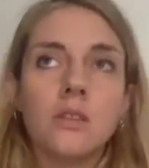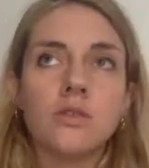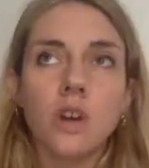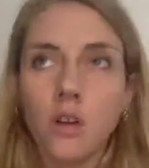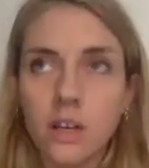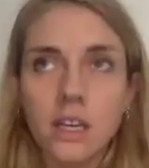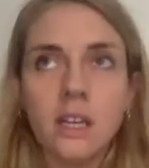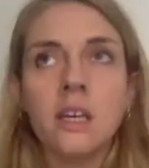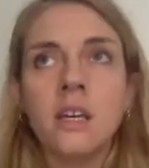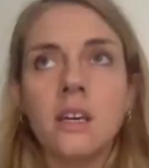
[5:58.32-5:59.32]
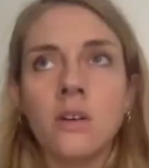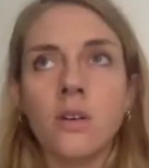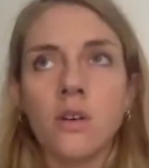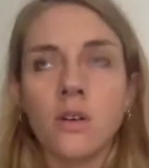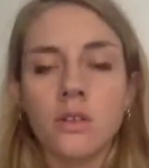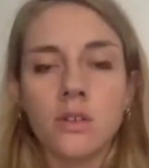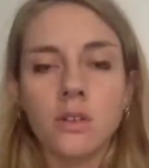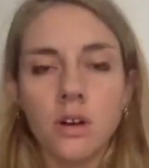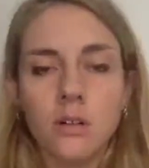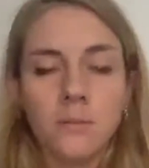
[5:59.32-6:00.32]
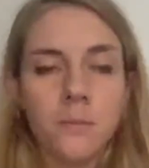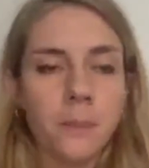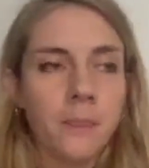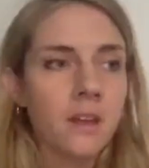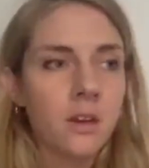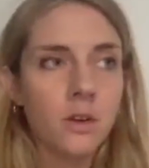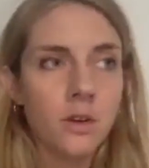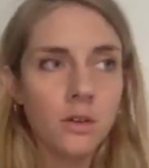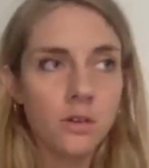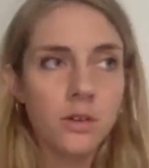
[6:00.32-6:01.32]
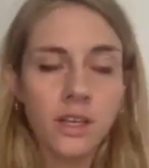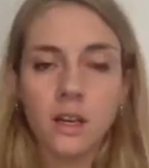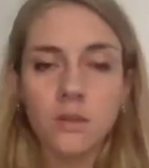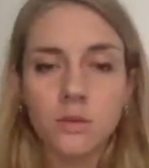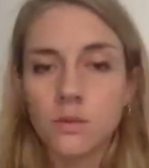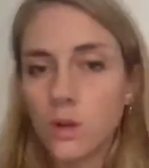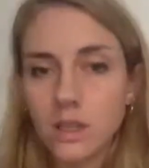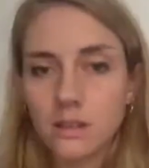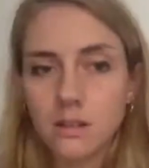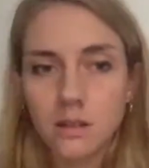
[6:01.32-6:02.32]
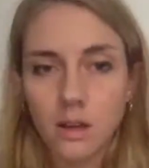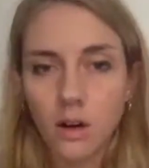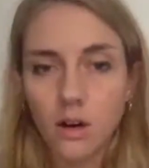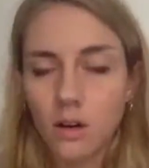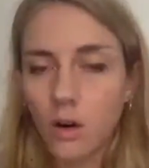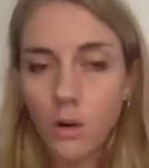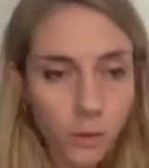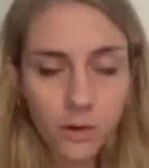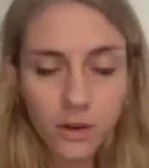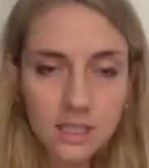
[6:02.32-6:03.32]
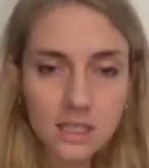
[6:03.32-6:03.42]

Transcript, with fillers: talking or, um, you know, looking at what their homework is